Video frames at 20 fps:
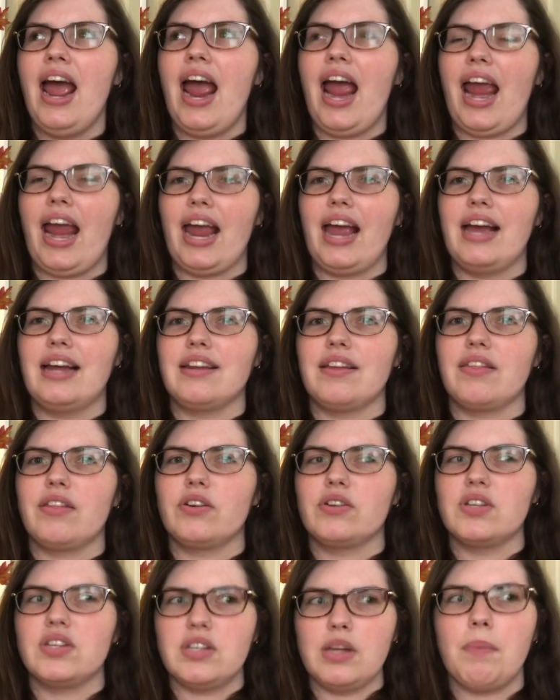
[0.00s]
And
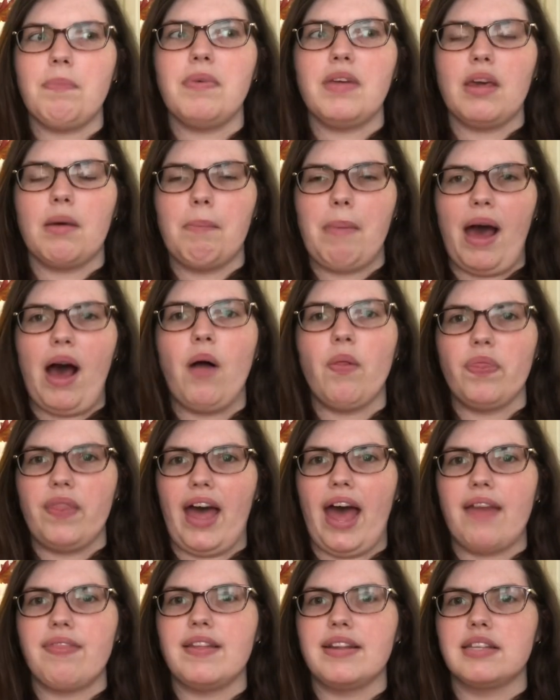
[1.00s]
there's something about
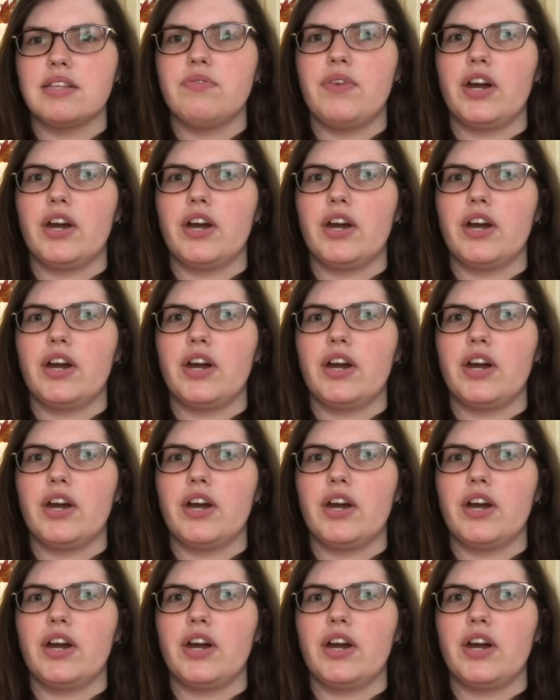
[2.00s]
that that's